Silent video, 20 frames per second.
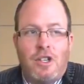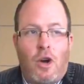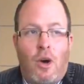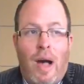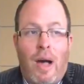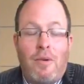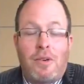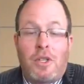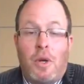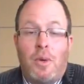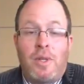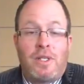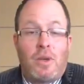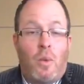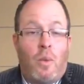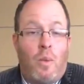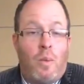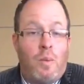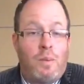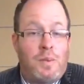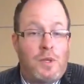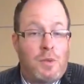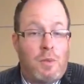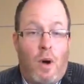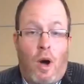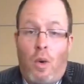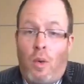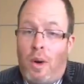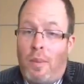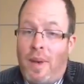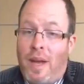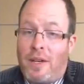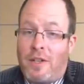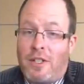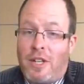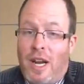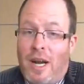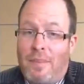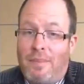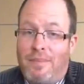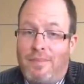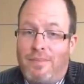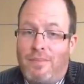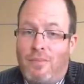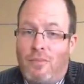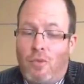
So I was always a small one man shop